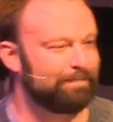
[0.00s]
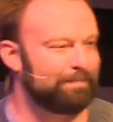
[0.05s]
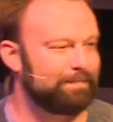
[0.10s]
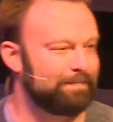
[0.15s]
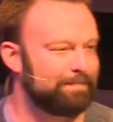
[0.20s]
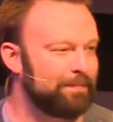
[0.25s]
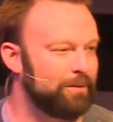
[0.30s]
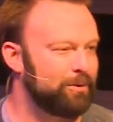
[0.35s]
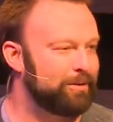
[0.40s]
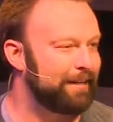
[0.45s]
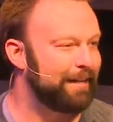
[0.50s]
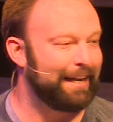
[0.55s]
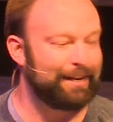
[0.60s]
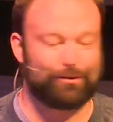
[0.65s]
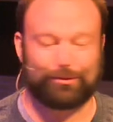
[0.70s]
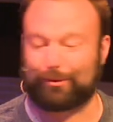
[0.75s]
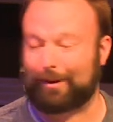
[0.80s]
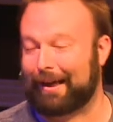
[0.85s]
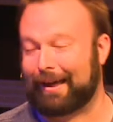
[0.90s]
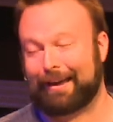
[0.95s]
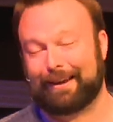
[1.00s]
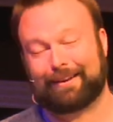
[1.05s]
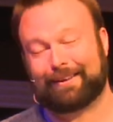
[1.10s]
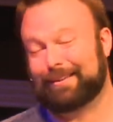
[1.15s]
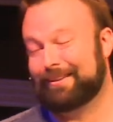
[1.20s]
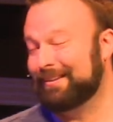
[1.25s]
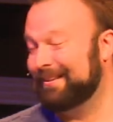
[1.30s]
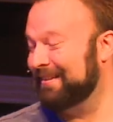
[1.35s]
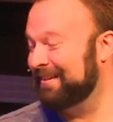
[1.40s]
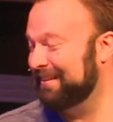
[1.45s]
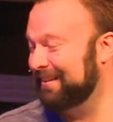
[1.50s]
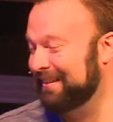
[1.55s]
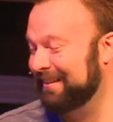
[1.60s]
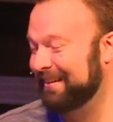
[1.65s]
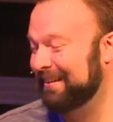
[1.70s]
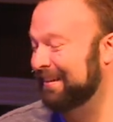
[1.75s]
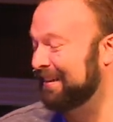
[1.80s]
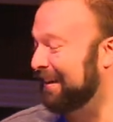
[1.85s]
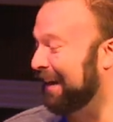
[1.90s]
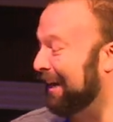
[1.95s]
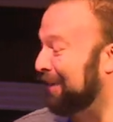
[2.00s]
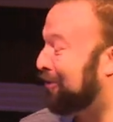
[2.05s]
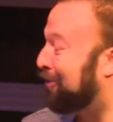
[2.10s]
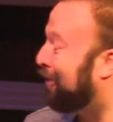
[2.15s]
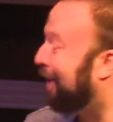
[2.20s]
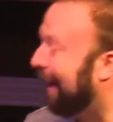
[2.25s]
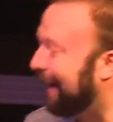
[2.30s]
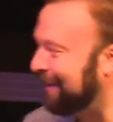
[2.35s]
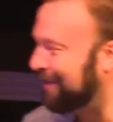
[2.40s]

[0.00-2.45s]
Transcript: Who said, I tried. I tried